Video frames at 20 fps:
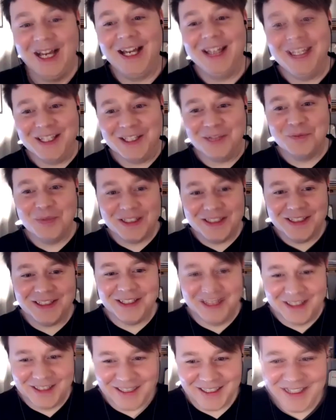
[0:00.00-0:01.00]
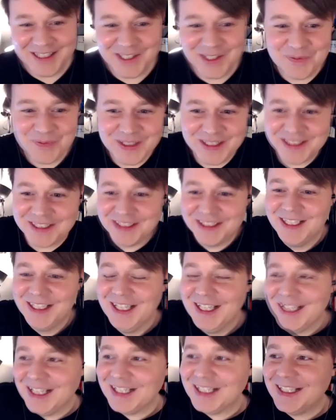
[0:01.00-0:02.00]
I think it's a big deal. I think it's a big deal.
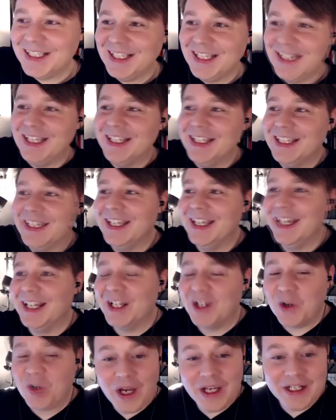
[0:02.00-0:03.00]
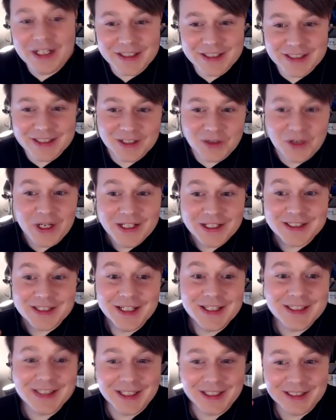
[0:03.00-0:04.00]
Uh, and and Aquinas, Aquinas
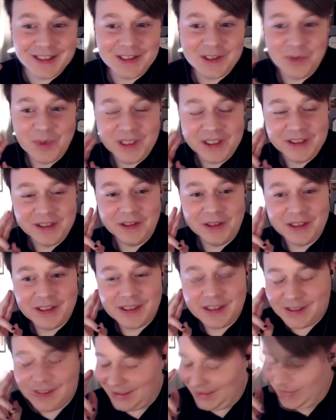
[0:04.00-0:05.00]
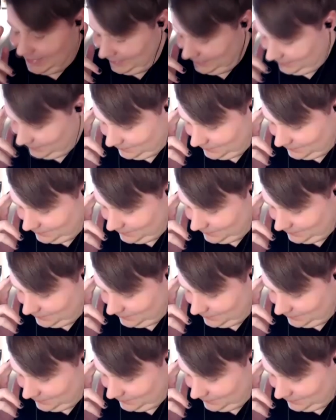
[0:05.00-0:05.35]
does think that's a big deal because he's like,